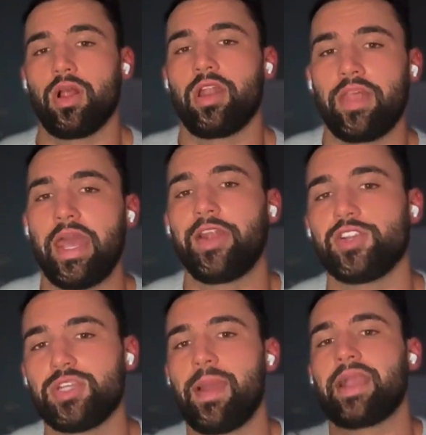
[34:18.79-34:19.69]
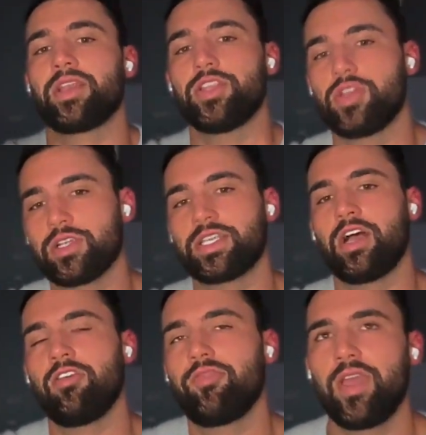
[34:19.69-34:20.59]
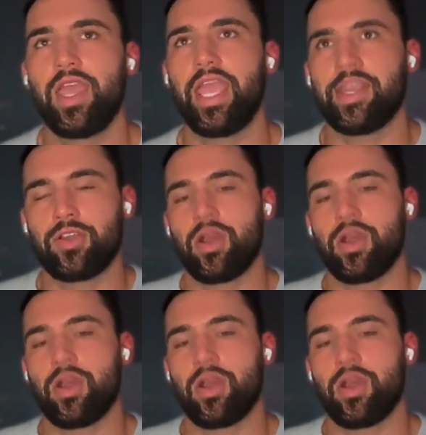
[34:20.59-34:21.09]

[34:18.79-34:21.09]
pouring a lot of that energy back into yourself